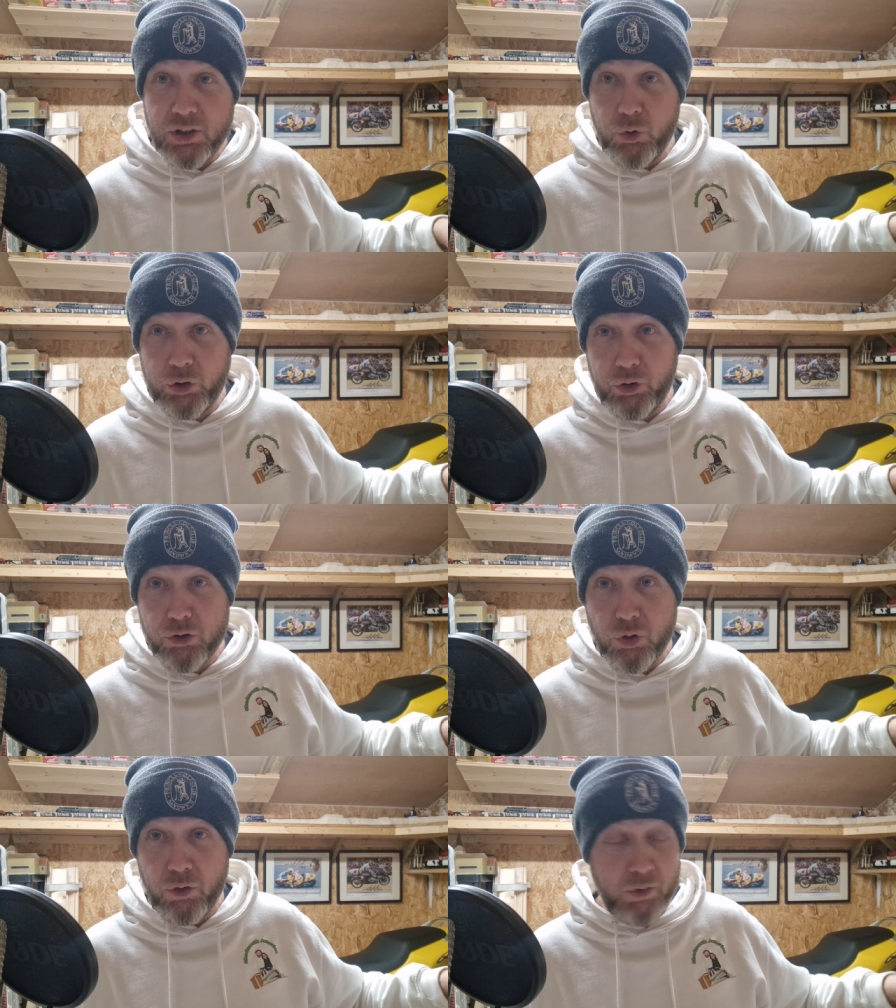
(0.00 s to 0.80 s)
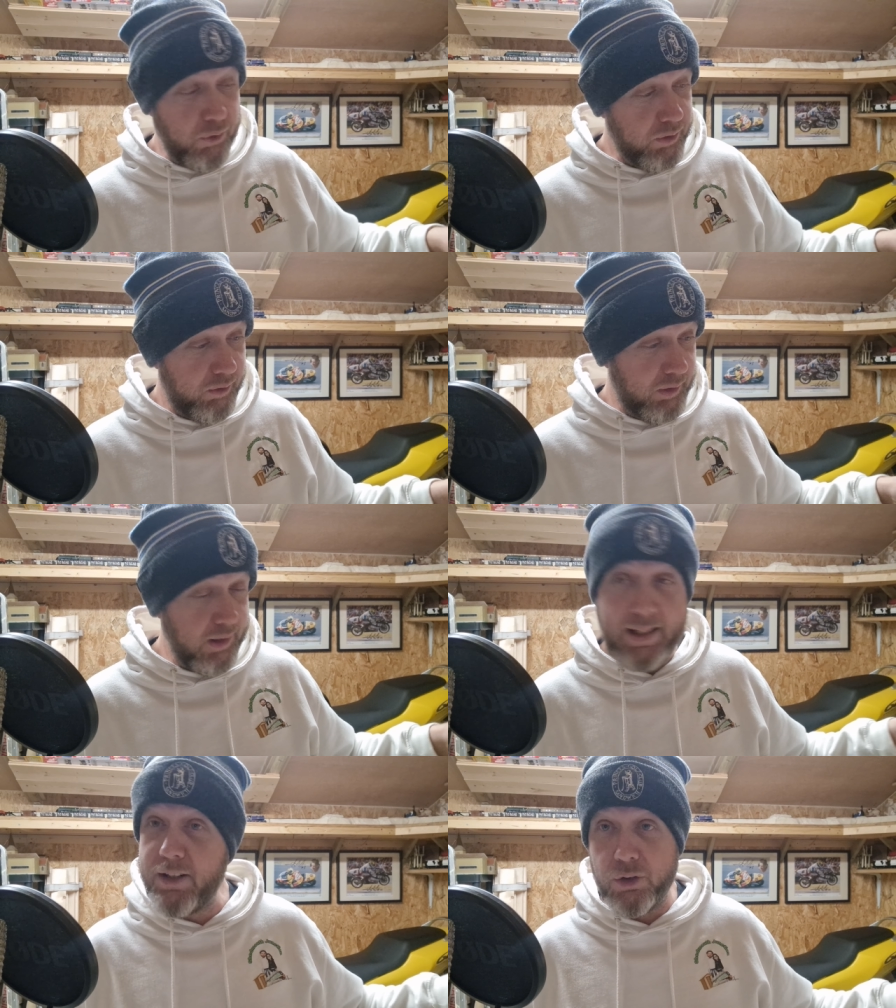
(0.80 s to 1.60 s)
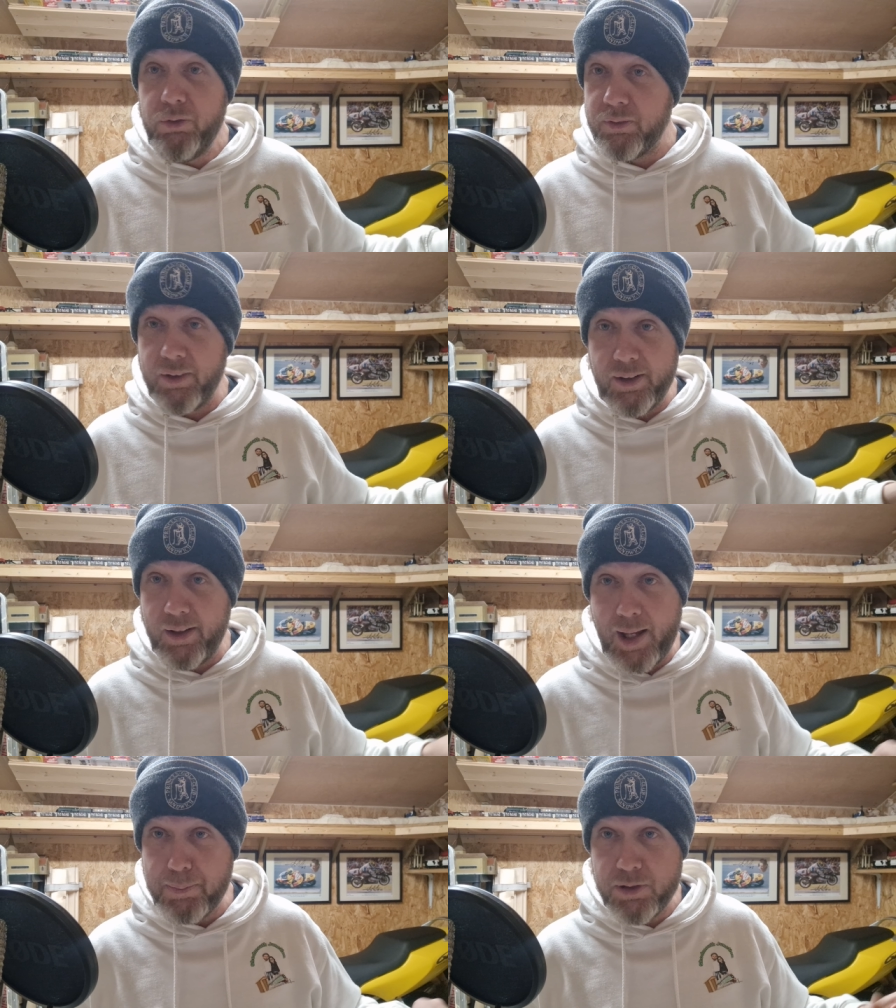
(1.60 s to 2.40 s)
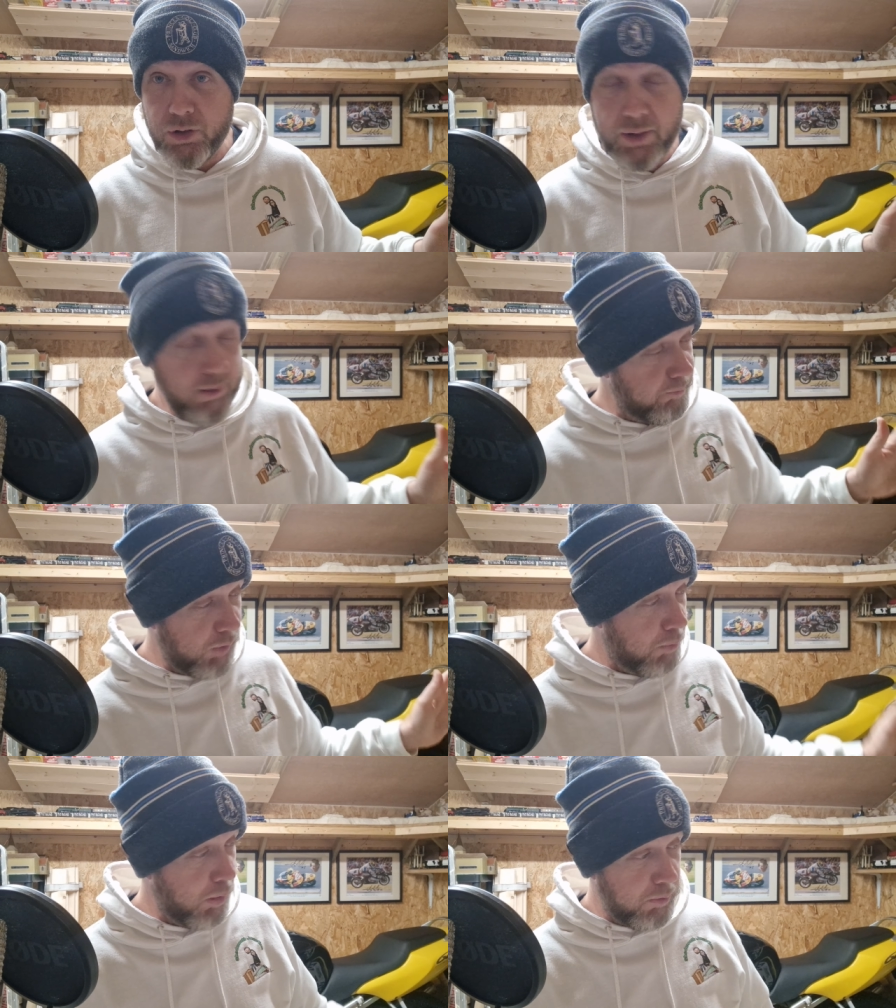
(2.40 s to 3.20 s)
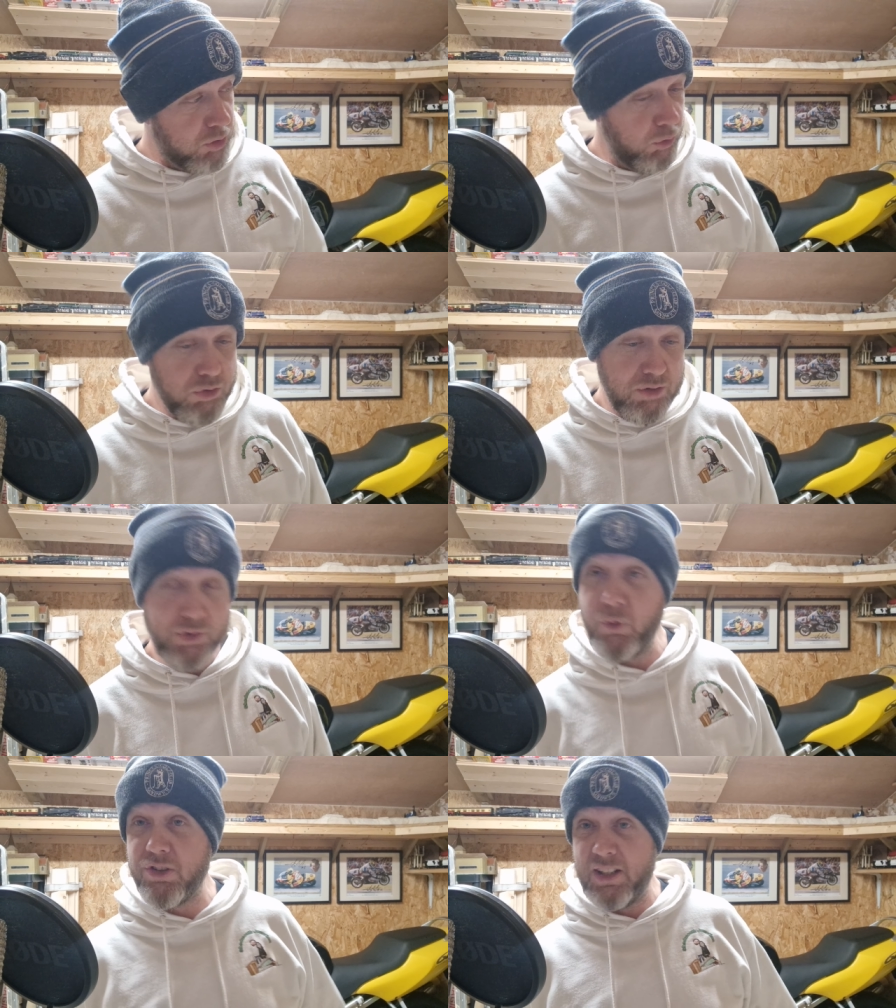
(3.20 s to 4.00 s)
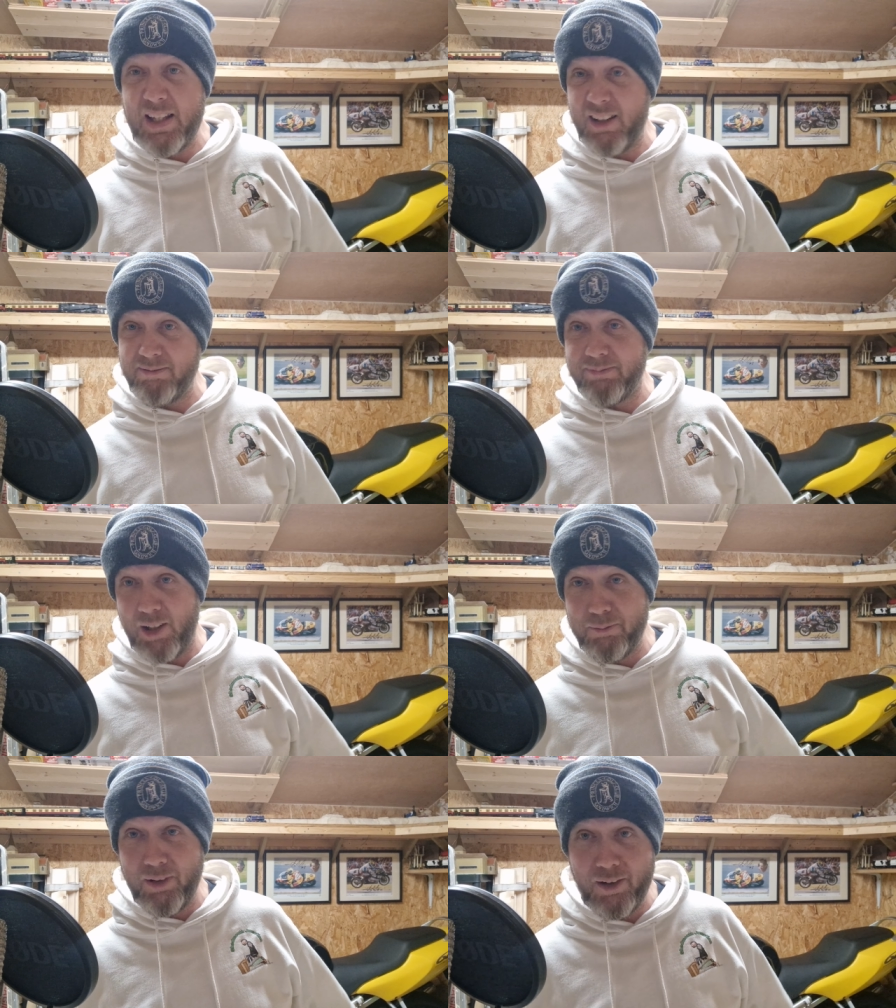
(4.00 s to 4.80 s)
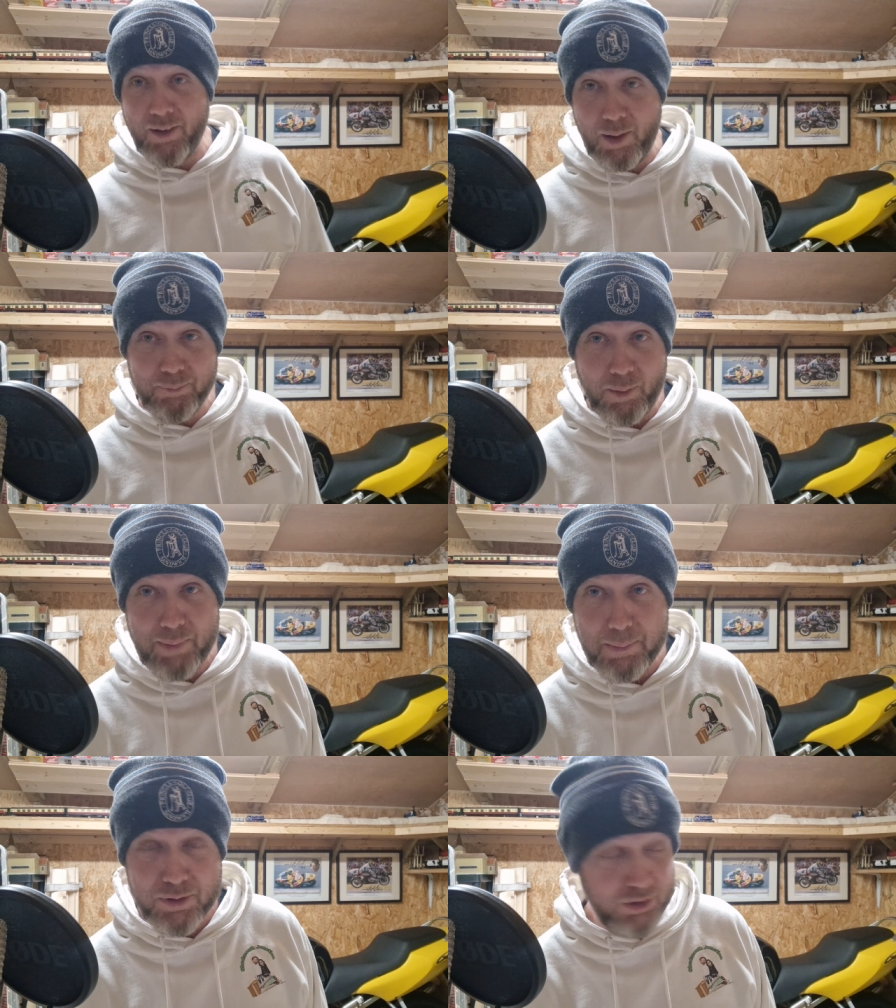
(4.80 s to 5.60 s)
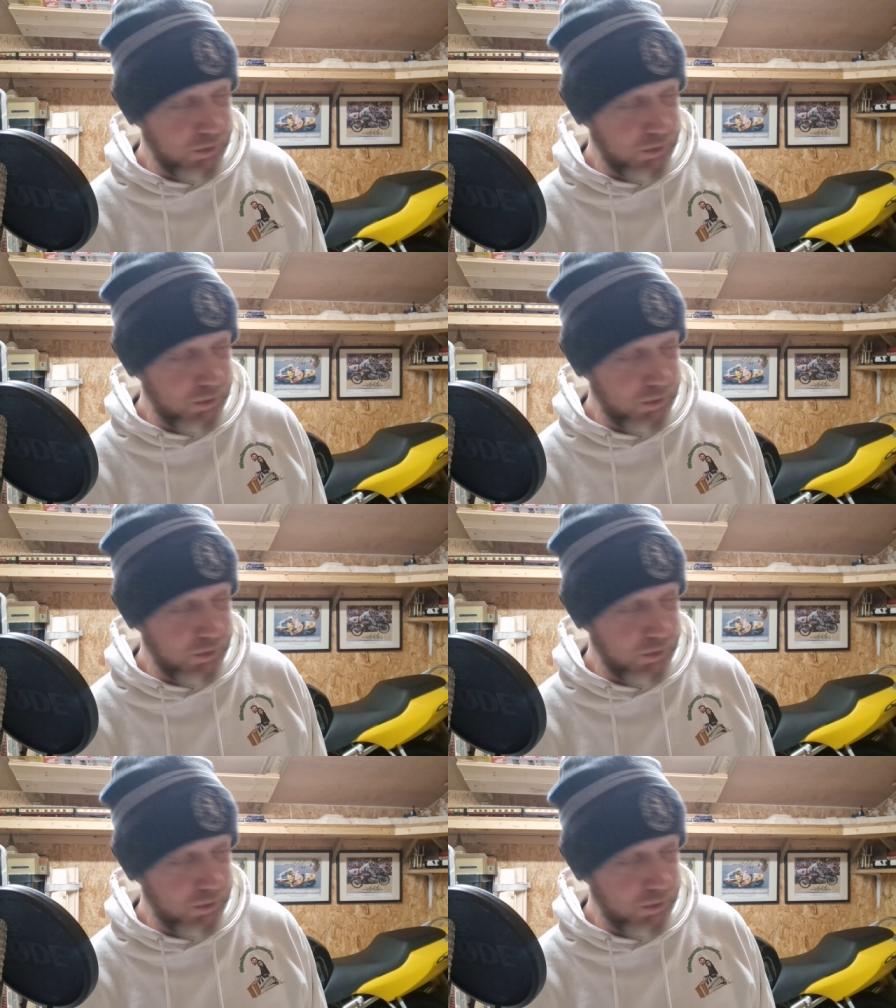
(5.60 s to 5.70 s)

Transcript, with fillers: "Can you do a tutorial?" I thought, yeah, "I can do. Uh, happy to do that. No problem at all." So if you want to see that, I'm, I'm, I'm happy to